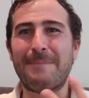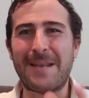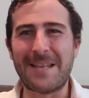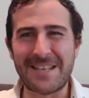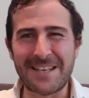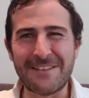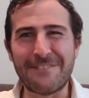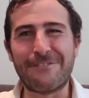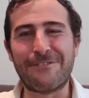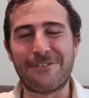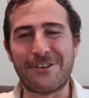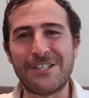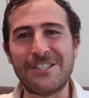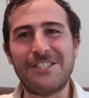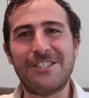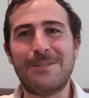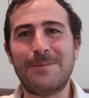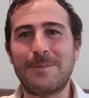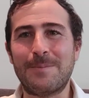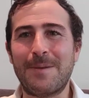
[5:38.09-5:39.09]
making
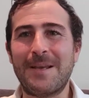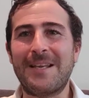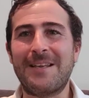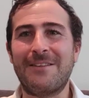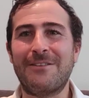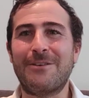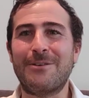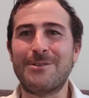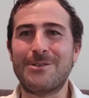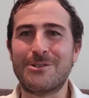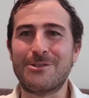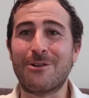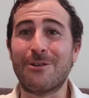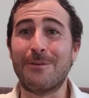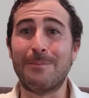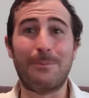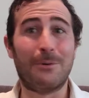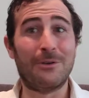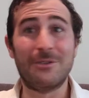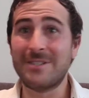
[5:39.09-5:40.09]
friendships, making those
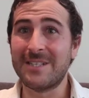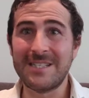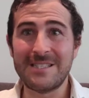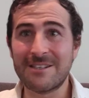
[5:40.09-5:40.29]
solid bonds.